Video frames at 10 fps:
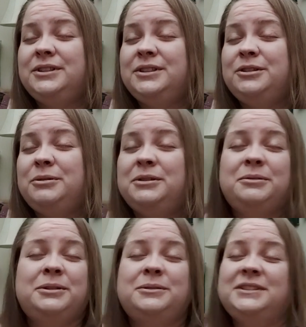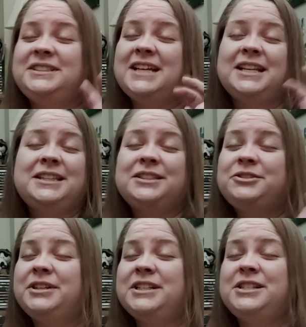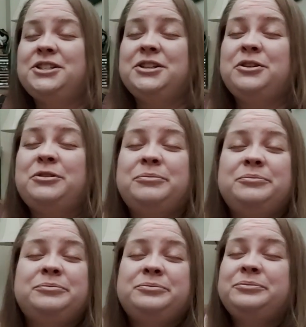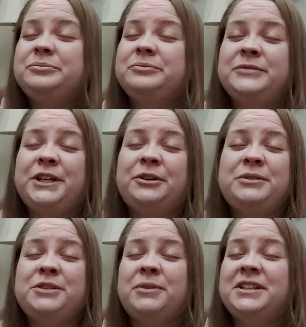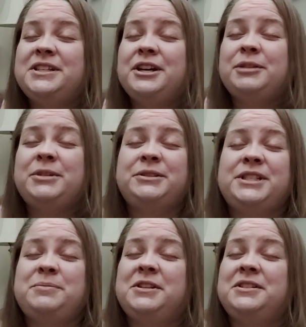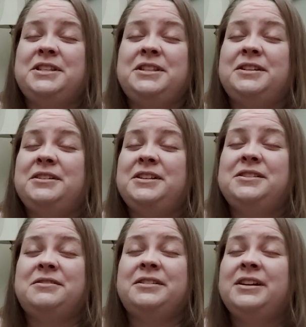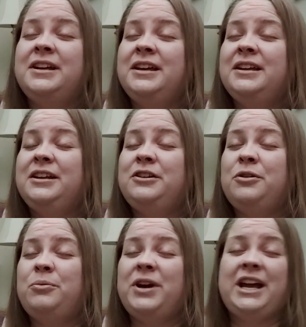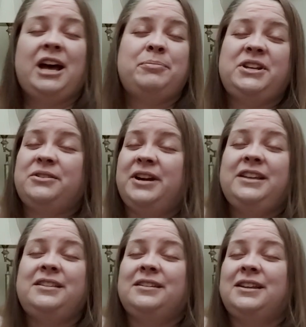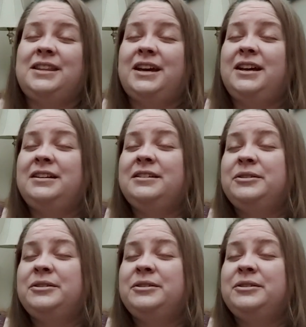your quote unquote death transition home? You know, do you want to talk about conspiracy theories or, you know, what happened or anything like that?